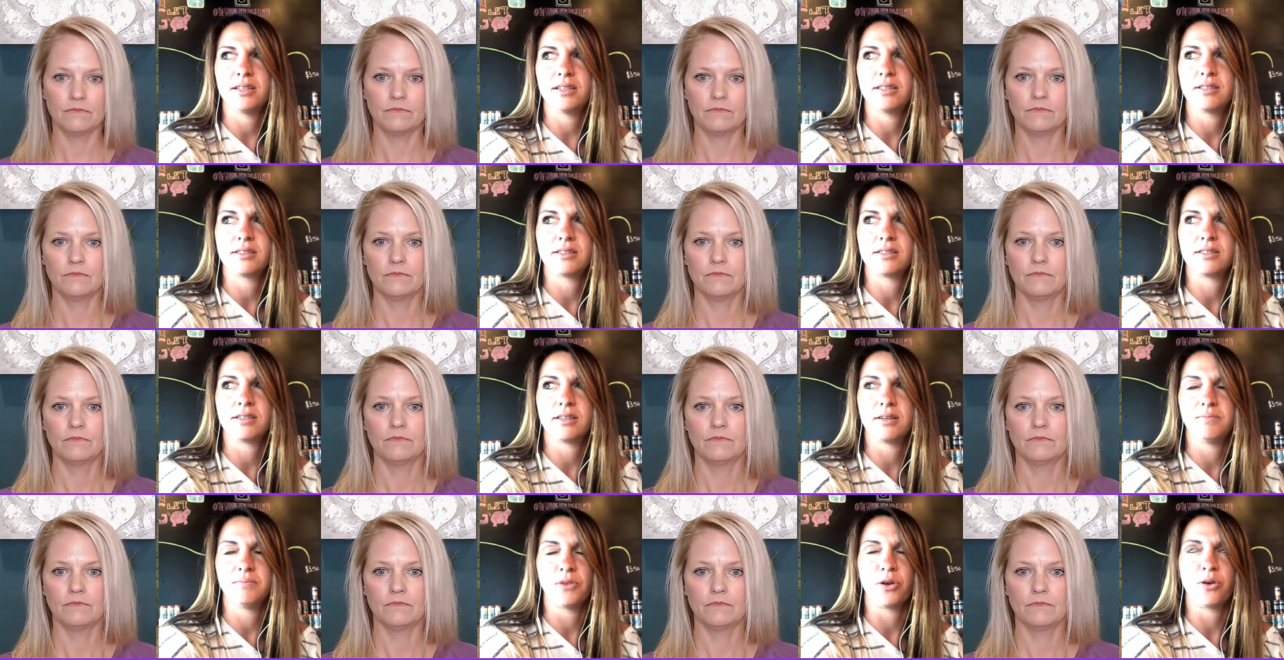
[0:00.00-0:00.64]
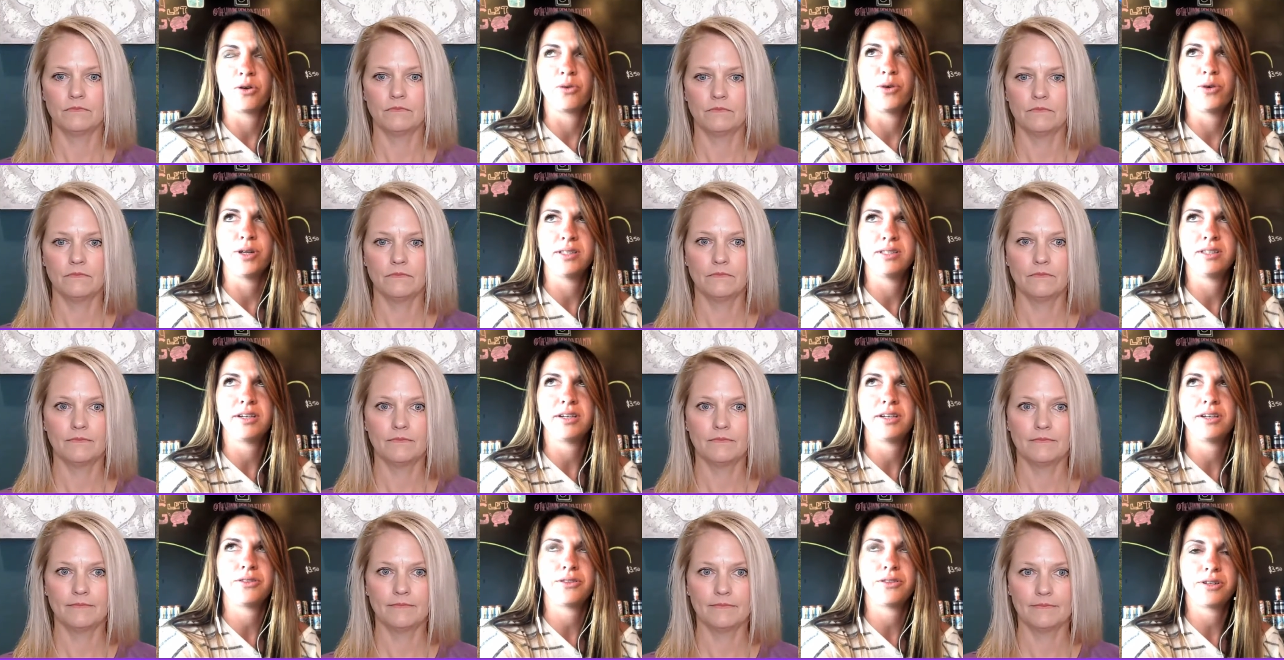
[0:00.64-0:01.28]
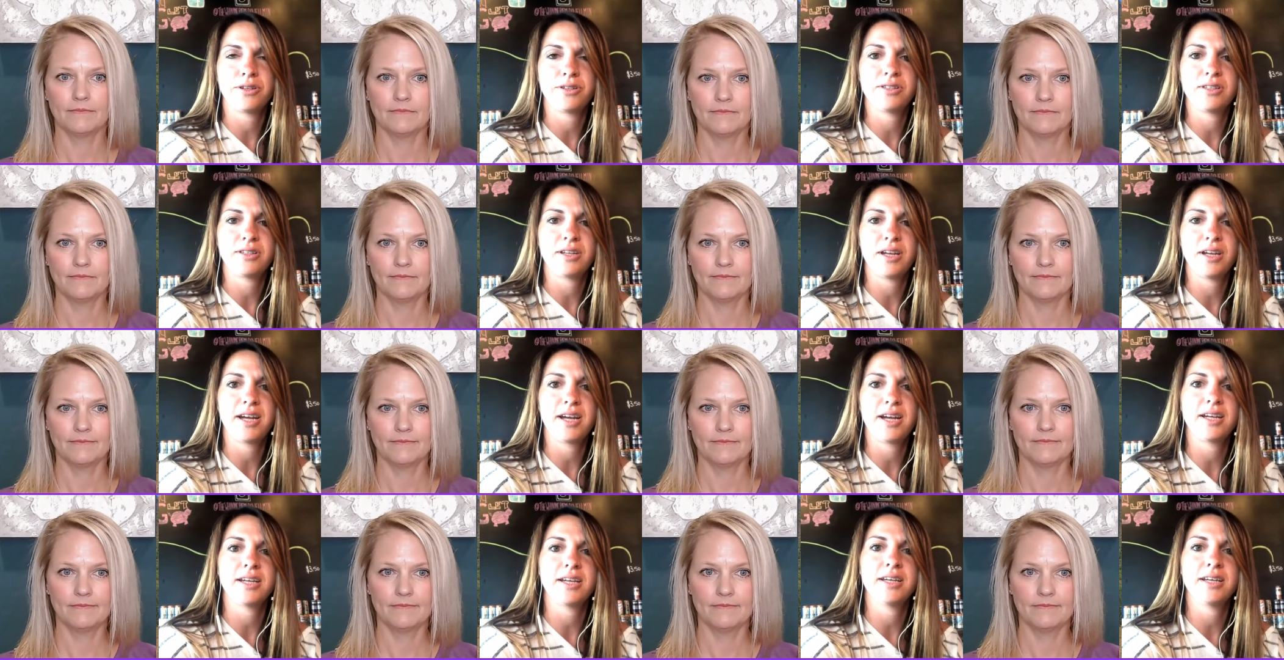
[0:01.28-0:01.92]
Speaker 1: is or Wednesday and
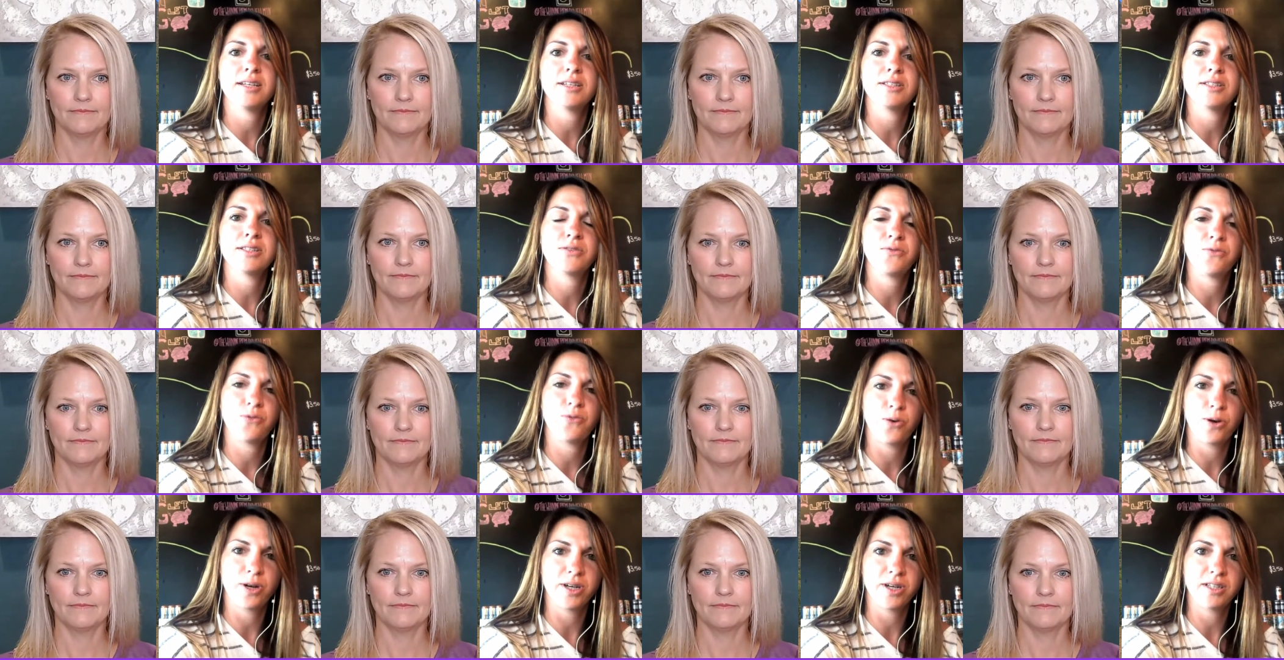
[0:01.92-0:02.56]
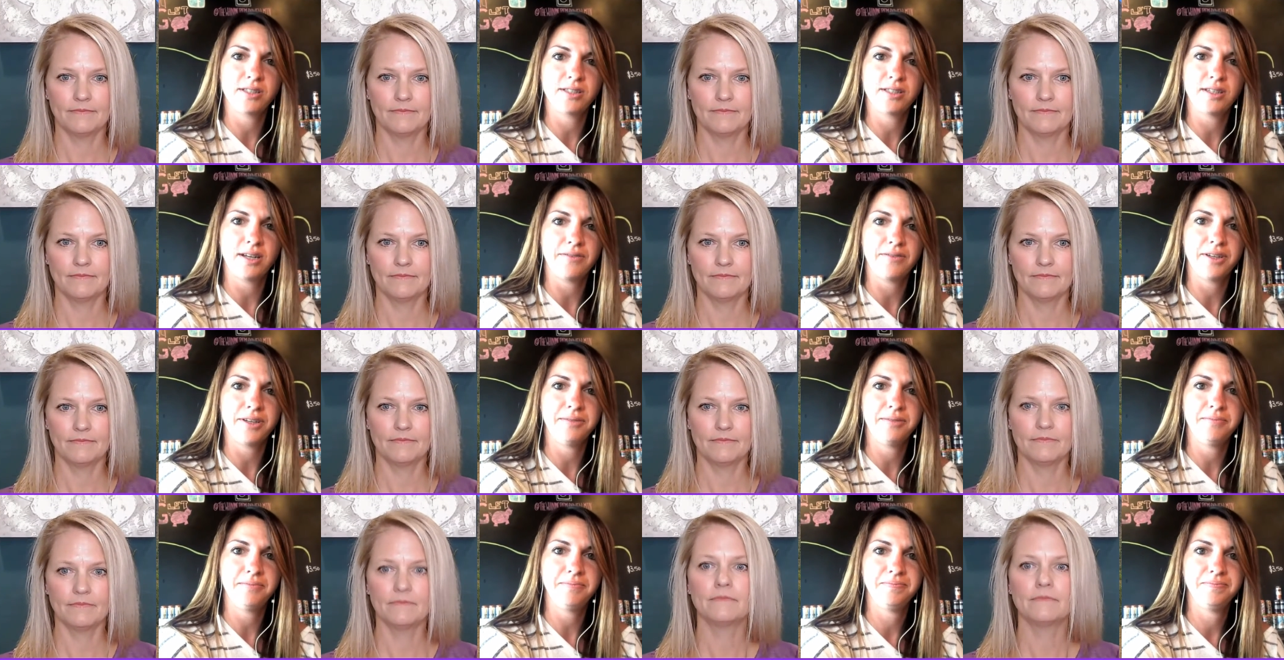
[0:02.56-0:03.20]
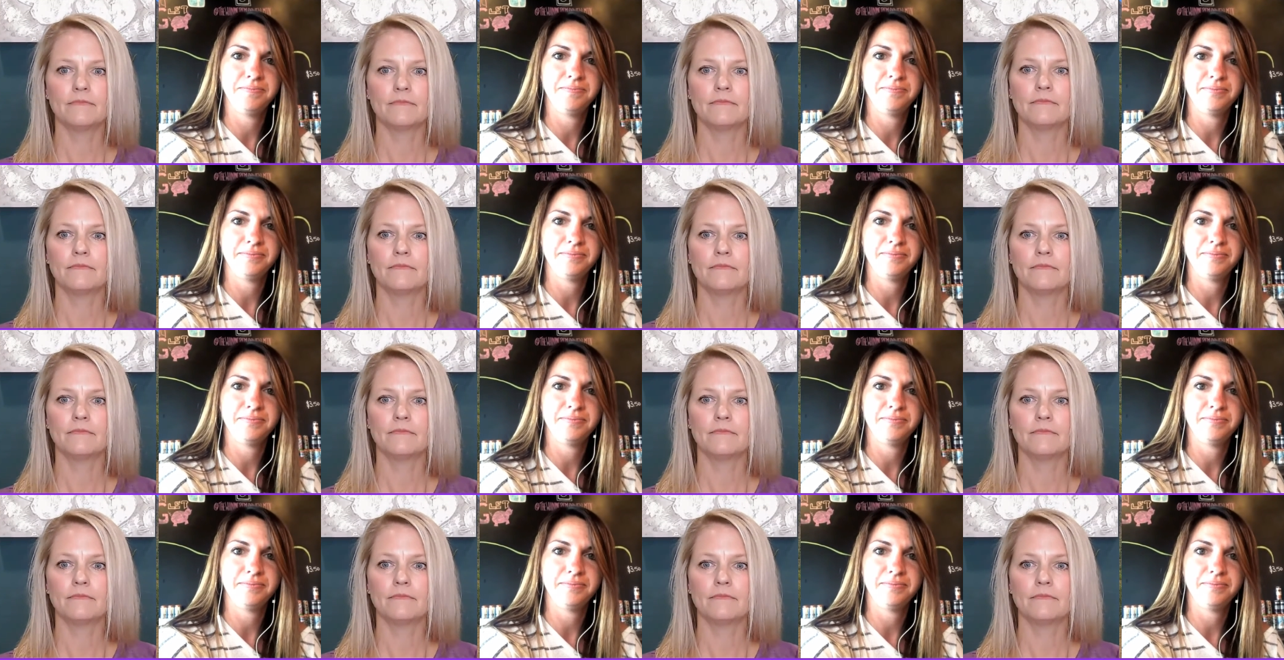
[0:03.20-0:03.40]
Thursday is four to seven.